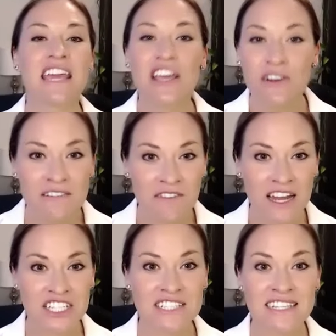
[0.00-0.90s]
Ear
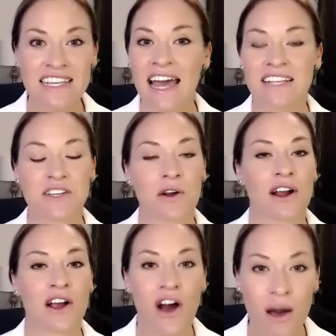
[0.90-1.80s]
infections in cats are a
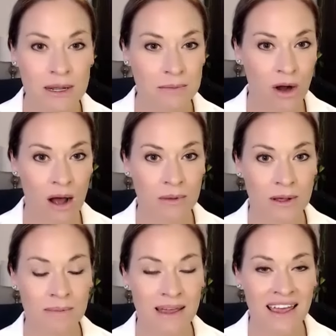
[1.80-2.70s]
common
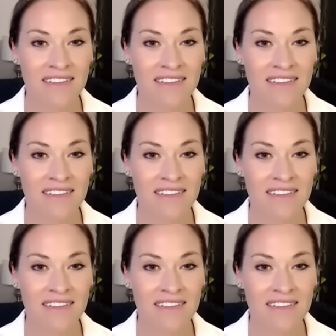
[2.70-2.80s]
problem,